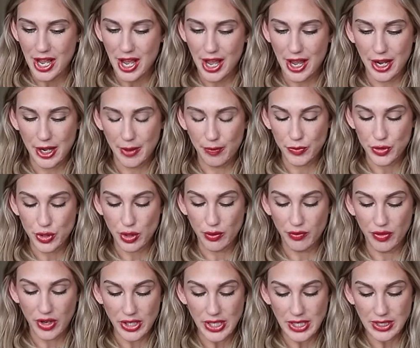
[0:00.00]
Um,
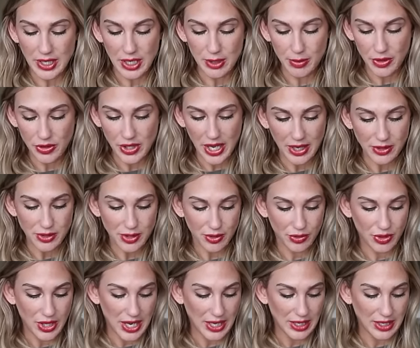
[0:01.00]
so very excited about that. So
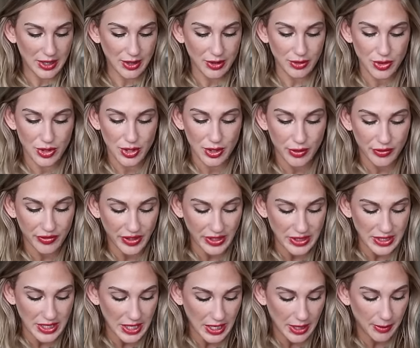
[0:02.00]
thank you to Fenty.